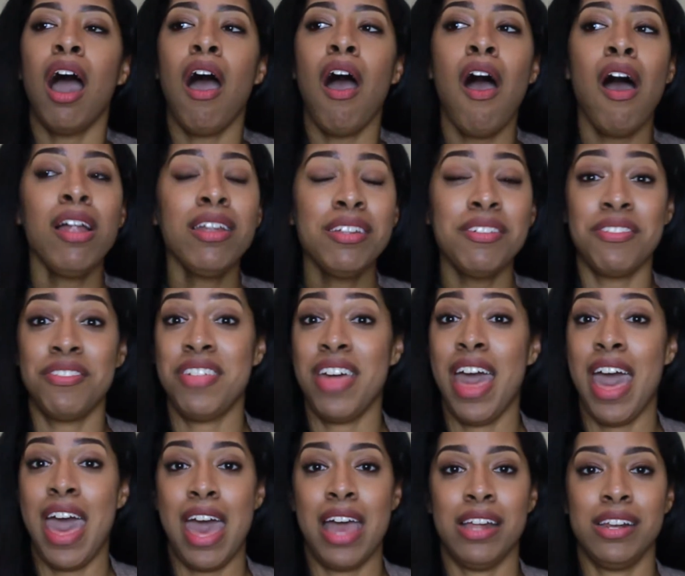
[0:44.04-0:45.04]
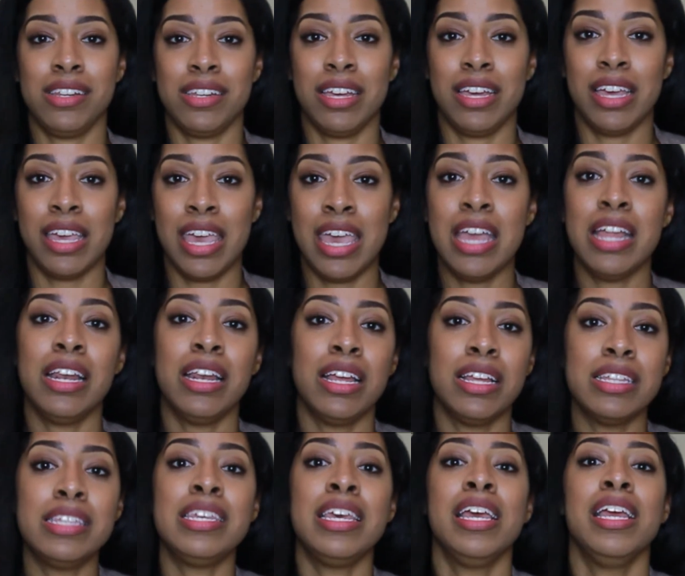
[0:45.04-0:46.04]
All of that
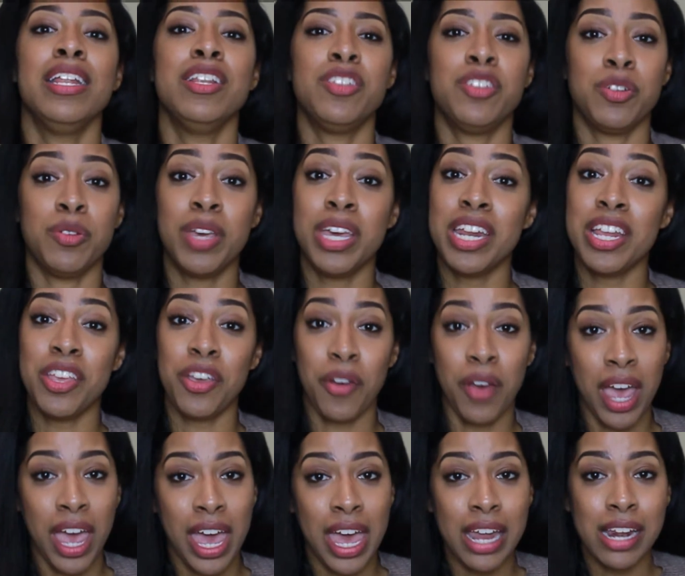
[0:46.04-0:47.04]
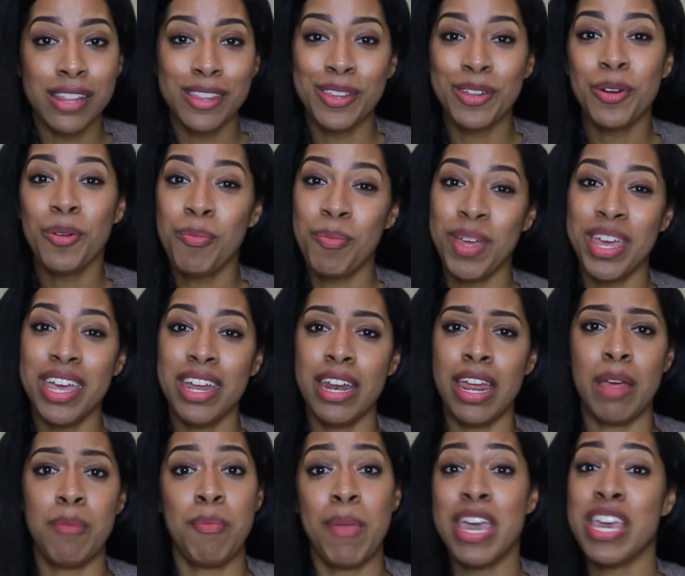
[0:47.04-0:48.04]
can tend to get in your head a little
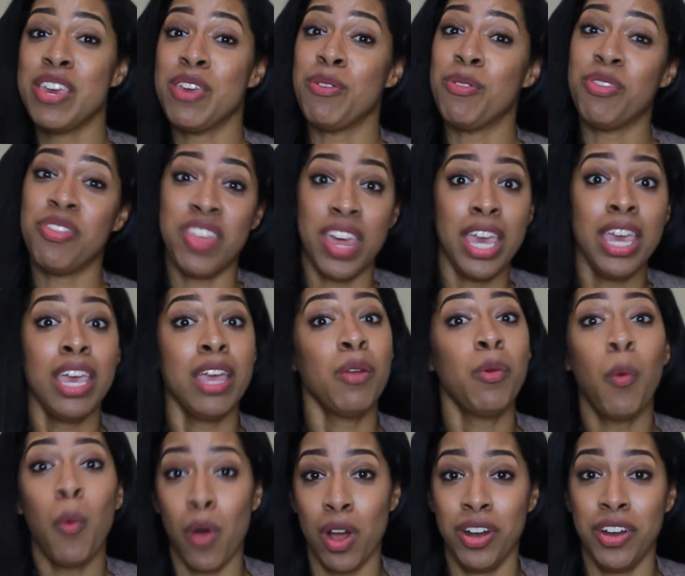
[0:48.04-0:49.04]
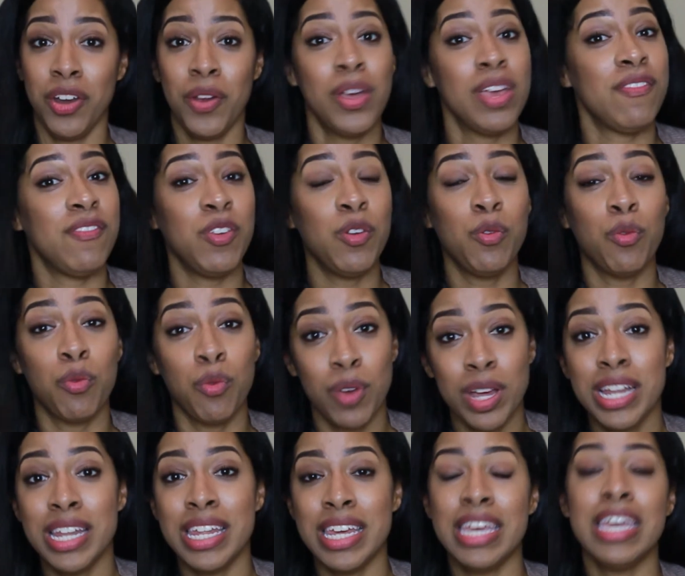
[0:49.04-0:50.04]
bit and make you think and wonder if you
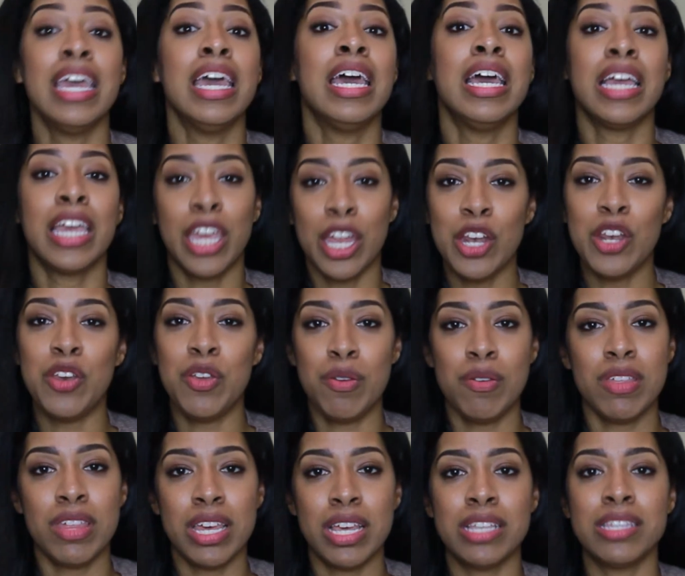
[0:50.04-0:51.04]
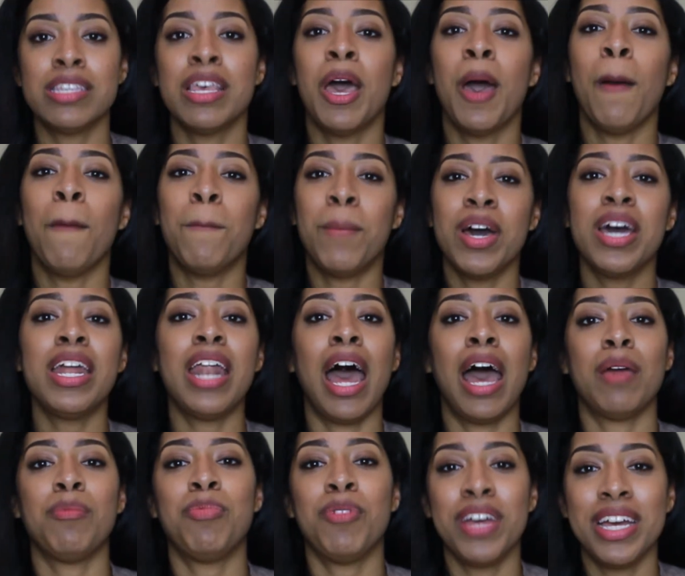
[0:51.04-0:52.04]
really can do this. But
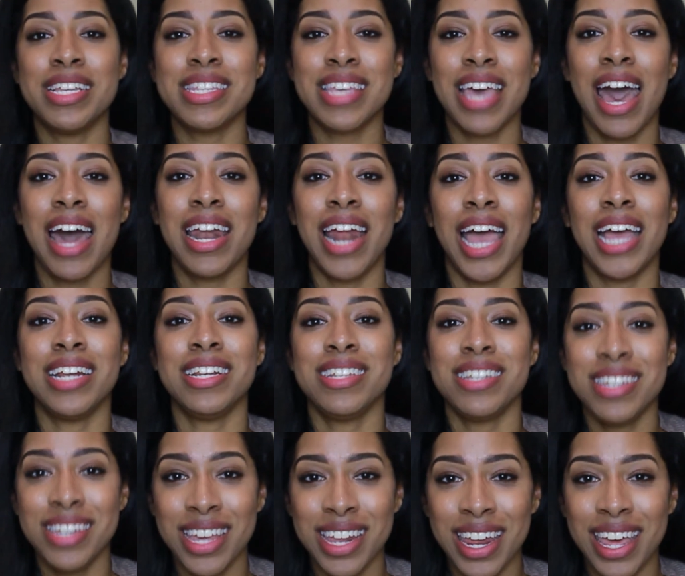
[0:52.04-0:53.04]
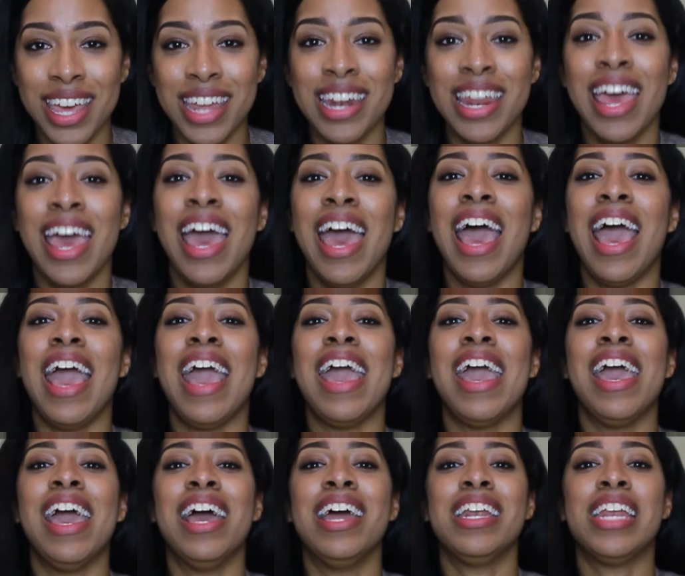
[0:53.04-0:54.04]
I praise God I did it
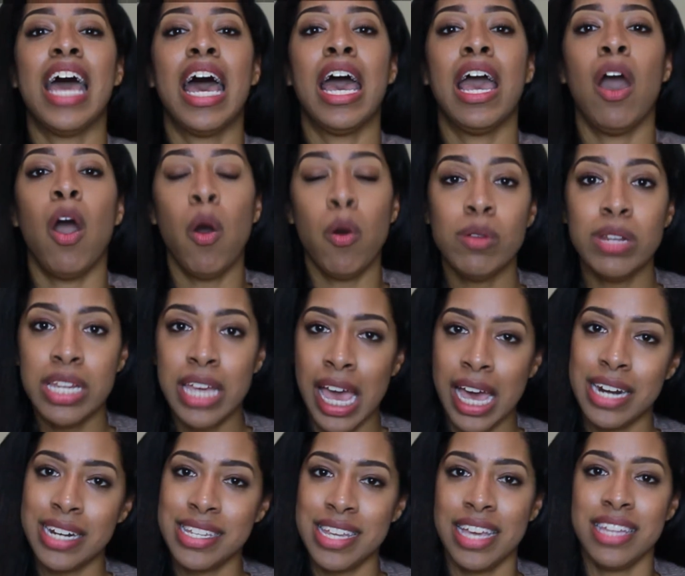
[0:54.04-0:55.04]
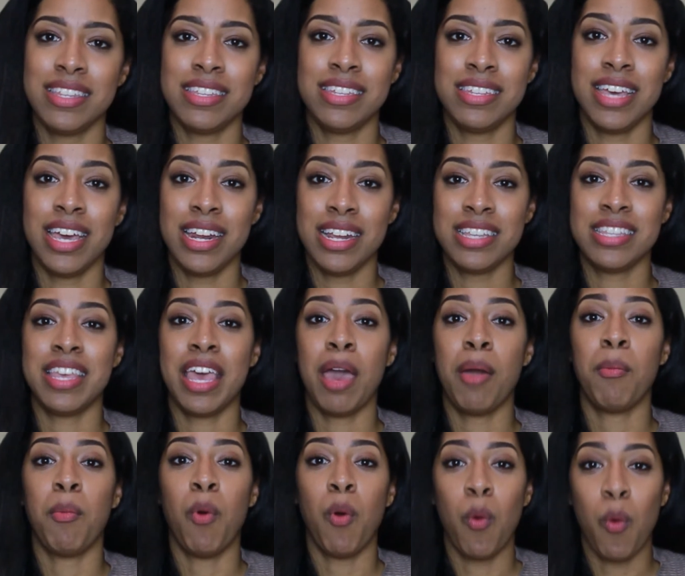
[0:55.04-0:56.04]
and I only had to take the state
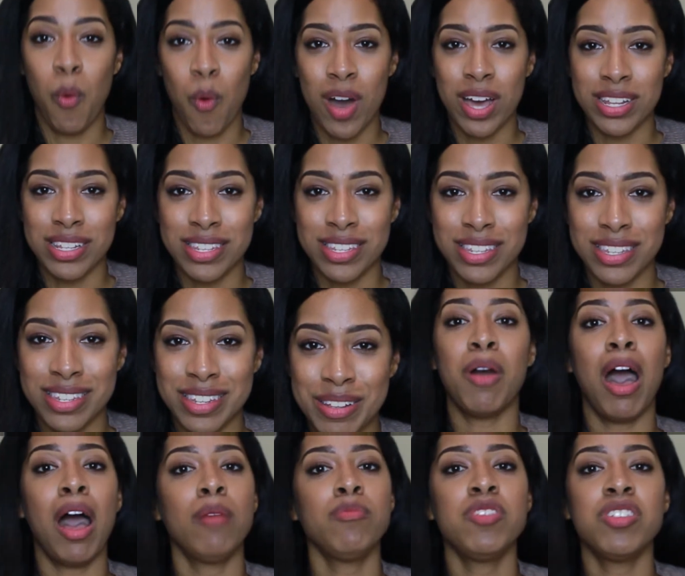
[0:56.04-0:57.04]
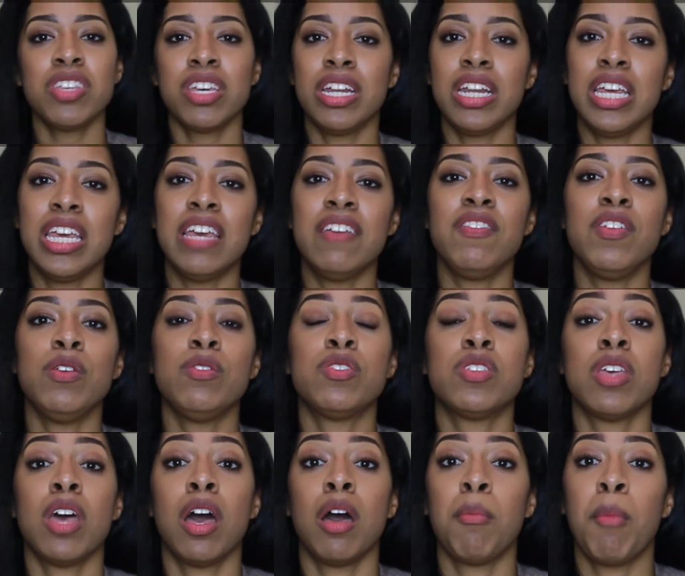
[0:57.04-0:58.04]
exam once. I'm just gonna give you
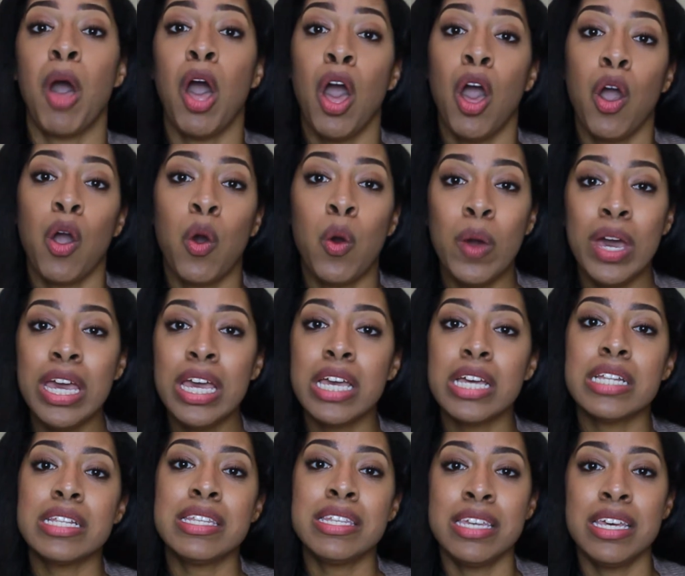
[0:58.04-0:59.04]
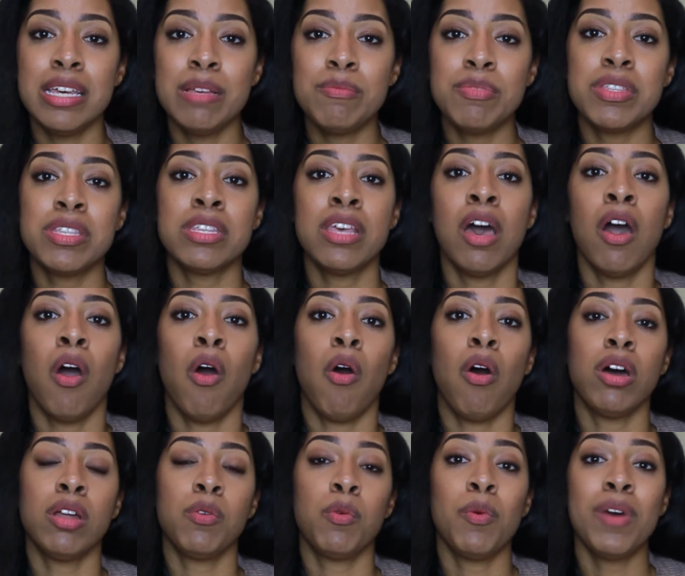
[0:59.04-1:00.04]
some quick tips
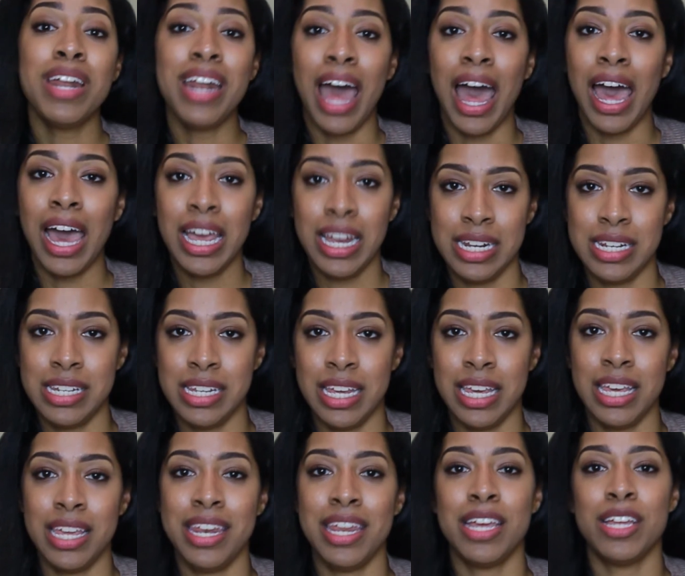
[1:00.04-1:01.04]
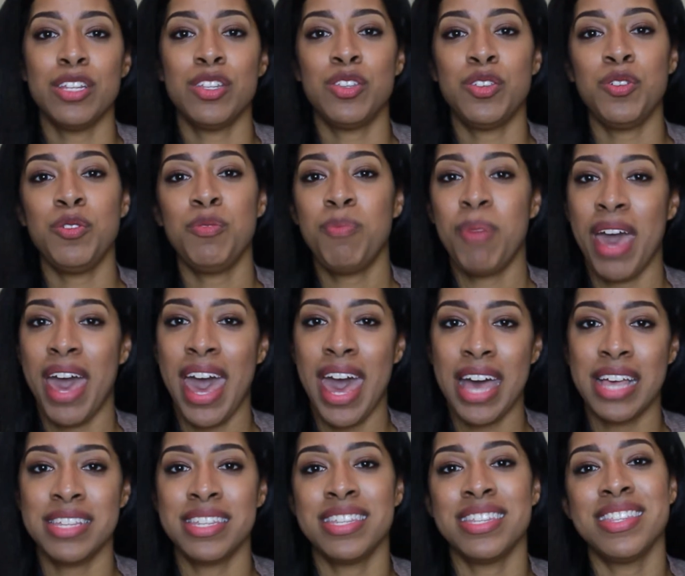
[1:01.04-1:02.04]
on what I did to
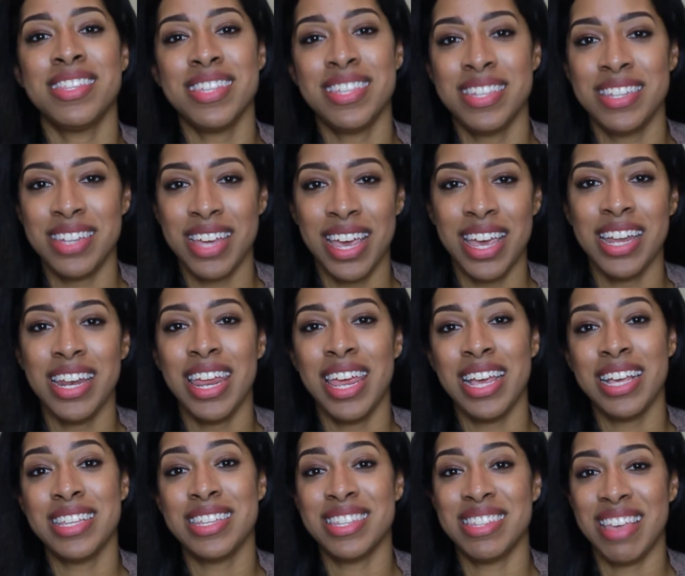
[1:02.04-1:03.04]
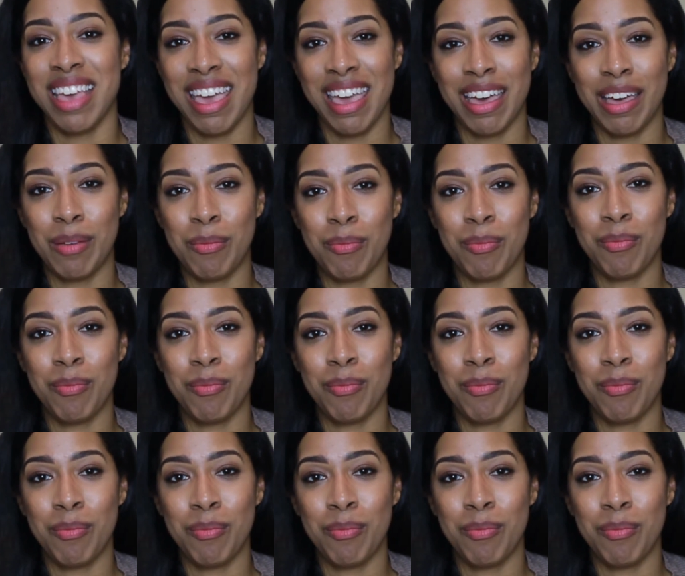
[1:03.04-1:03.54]
pass the state exam.